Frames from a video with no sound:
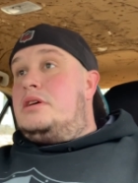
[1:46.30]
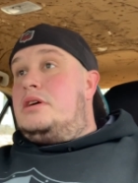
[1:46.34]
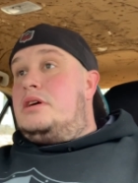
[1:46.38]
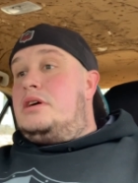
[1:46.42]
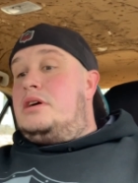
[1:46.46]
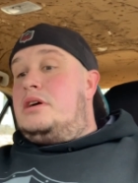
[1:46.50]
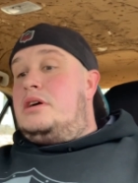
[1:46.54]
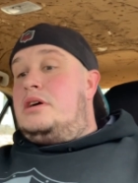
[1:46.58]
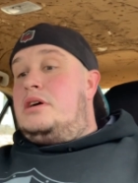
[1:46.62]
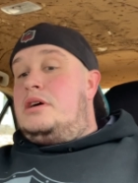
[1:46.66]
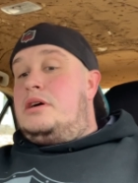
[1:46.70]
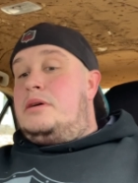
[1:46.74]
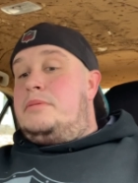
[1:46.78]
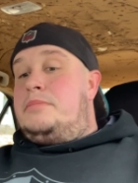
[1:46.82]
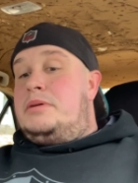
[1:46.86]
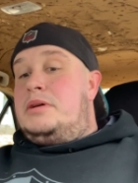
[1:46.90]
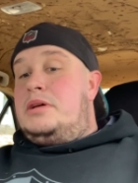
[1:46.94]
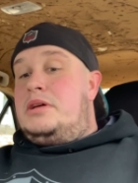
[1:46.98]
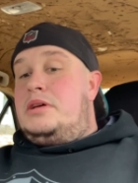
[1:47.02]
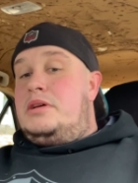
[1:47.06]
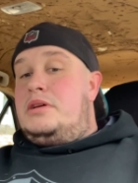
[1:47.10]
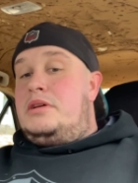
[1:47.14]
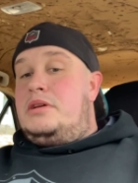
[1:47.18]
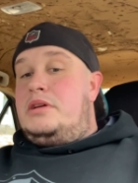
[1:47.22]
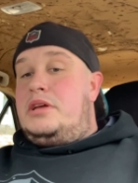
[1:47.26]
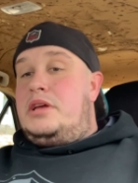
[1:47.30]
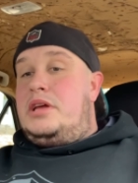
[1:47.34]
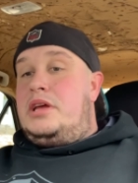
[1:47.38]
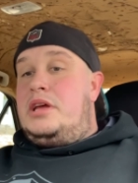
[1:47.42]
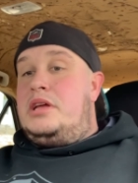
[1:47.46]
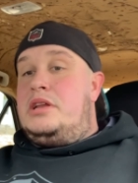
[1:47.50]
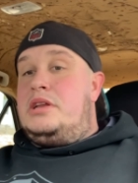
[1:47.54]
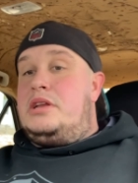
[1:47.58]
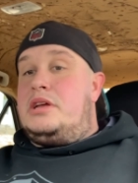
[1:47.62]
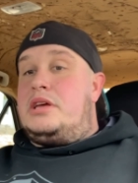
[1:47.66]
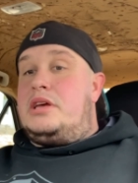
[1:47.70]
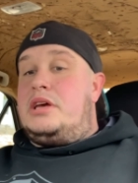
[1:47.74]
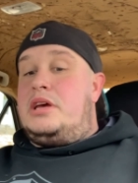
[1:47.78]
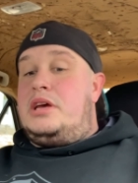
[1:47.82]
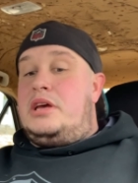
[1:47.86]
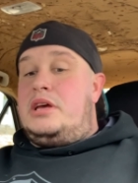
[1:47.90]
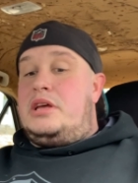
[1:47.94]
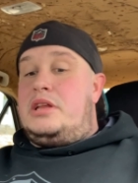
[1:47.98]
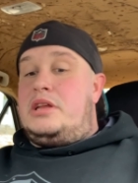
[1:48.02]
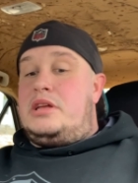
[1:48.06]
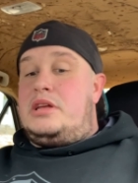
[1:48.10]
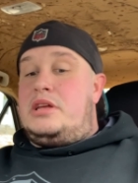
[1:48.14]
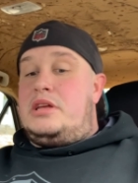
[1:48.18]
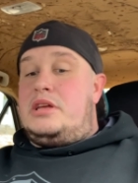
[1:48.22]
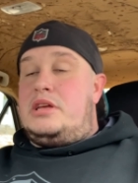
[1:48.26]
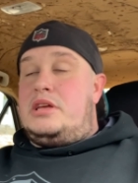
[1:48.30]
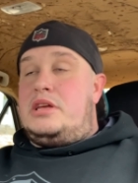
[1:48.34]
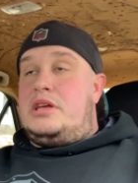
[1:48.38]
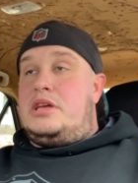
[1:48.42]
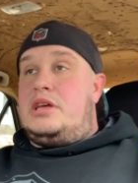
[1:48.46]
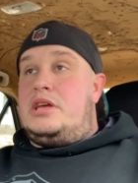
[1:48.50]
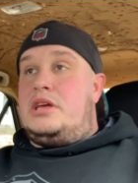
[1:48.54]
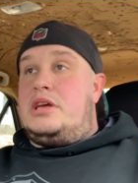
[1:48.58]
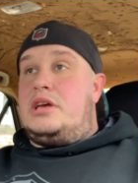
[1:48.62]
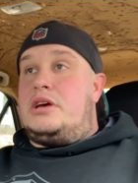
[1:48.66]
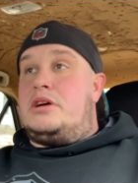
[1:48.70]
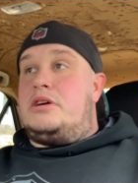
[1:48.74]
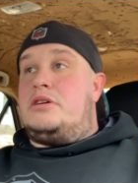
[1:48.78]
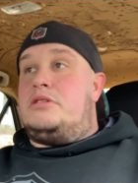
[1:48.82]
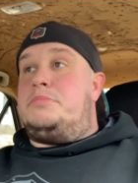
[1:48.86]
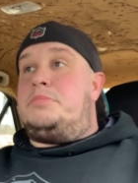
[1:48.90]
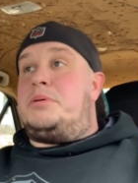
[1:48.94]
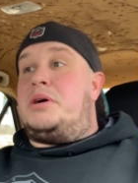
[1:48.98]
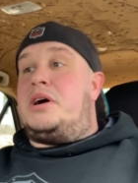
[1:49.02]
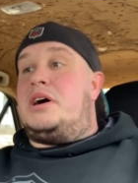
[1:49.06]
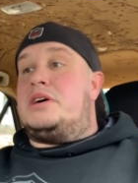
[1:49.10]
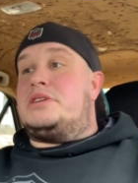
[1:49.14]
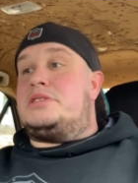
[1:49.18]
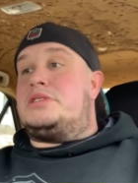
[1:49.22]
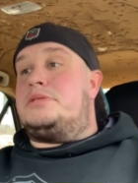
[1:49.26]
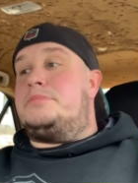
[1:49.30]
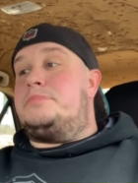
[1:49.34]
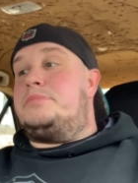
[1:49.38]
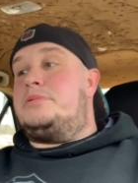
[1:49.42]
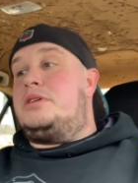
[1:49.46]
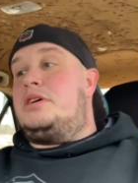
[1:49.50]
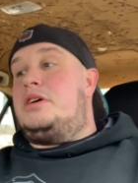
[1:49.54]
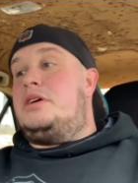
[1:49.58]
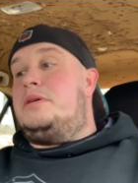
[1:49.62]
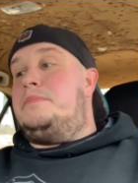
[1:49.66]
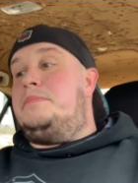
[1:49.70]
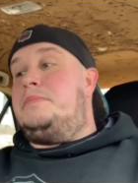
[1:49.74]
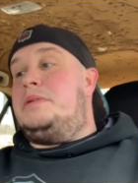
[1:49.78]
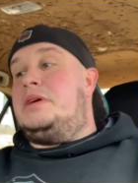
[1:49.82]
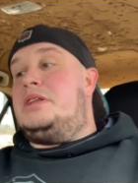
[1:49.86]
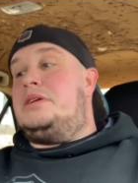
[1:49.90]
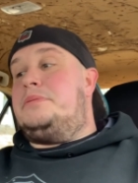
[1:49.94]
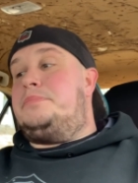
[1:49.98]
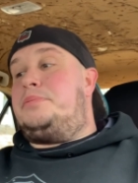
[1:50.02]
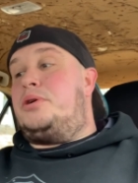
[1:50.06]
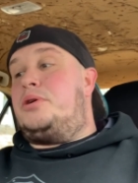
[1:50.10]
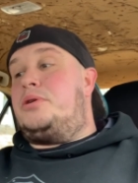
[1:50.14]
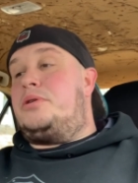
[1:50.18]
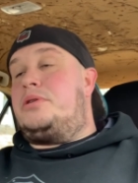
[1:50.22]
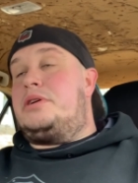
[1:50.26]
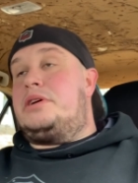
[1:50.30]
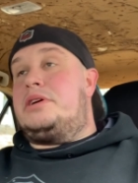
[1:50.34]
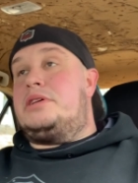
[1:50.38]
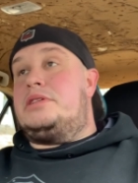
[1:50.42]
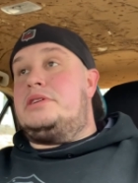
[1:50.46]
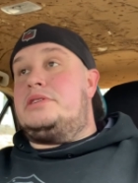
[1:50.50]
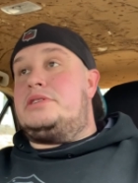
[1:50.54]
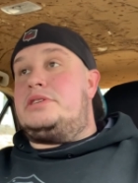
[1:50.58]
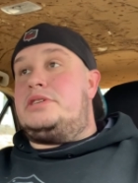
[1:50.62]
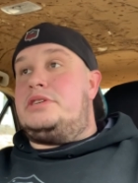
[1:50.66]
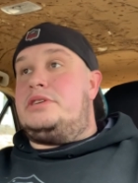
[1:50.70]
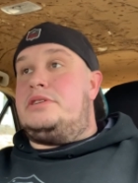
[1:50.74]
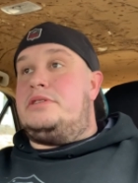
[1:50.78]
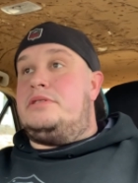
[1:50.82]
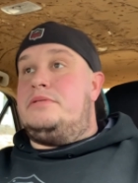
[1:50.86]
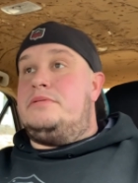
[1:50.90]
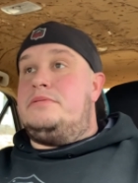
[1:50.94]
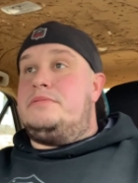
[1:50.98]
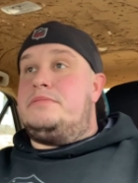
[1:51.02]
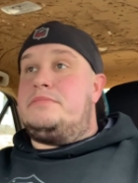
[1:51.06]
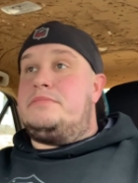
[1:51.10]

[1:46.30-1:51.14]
um, indicating he could possibly be departing this year.